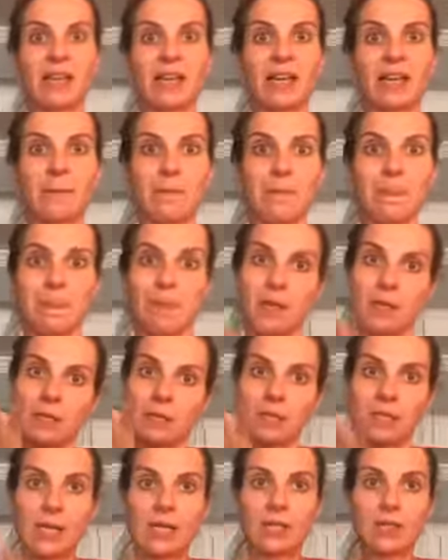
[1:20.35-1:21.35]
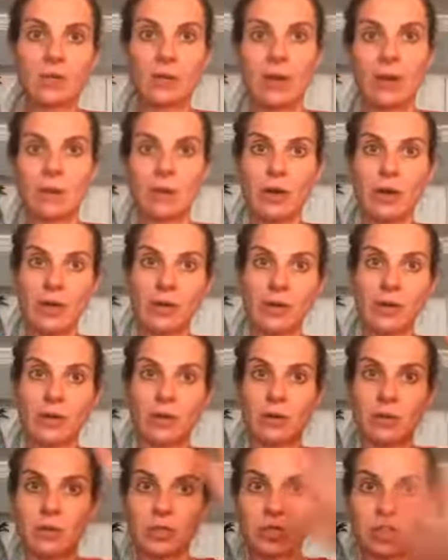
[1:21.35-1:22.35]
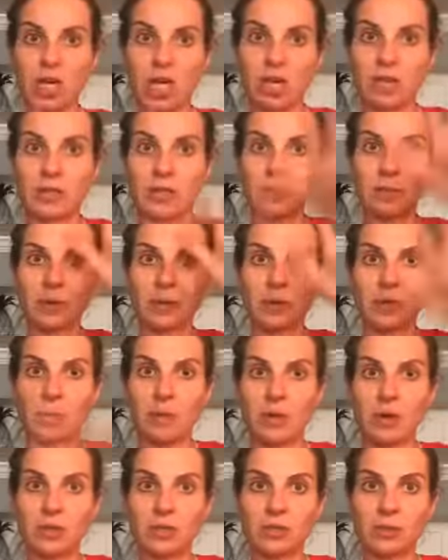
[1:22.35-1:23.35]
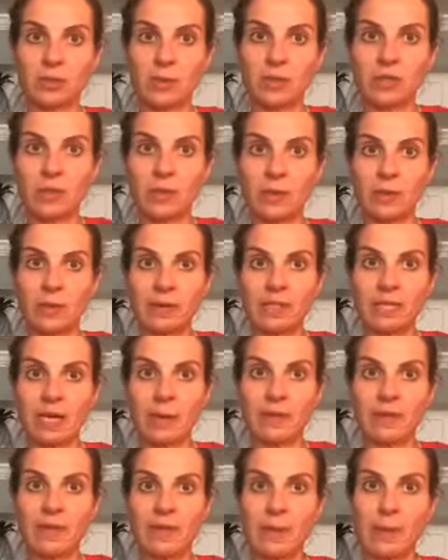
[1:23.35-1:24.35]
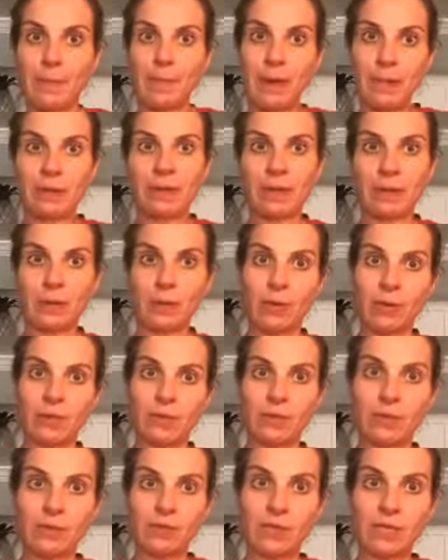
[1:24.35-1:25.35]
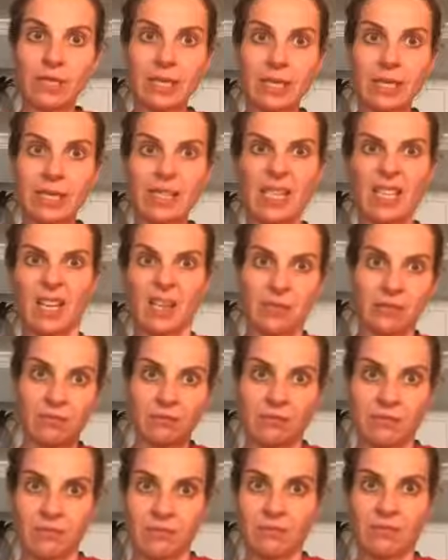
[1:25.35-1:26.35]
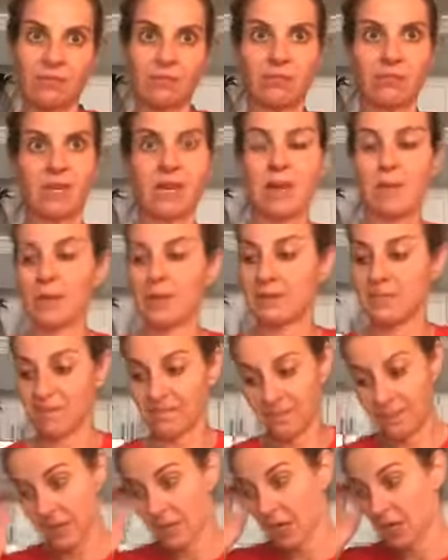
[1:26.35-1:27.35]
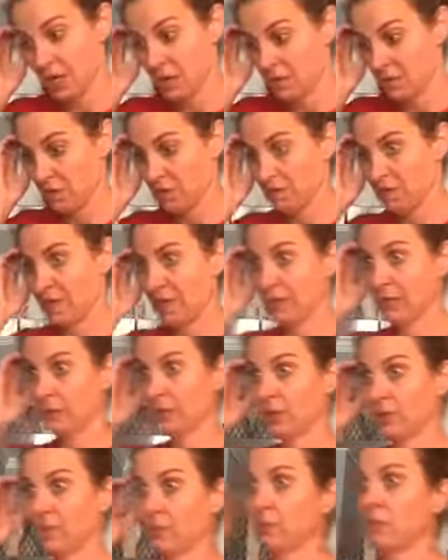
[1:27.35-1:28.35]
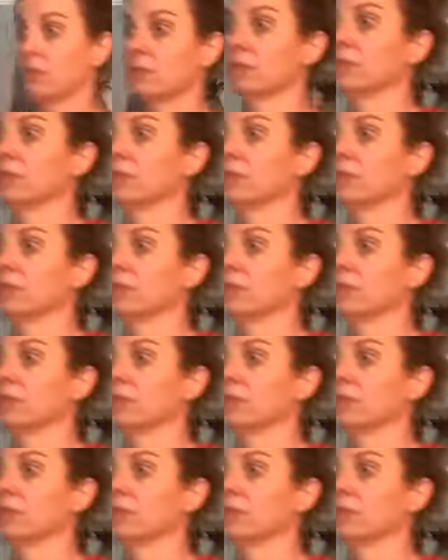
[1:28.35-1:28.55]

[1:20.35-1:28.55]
like take the graham cracker with the chocolate, put the mar marshmallow on top of it and then pop in the microwave for a few seconds and then top it. Well, that's what,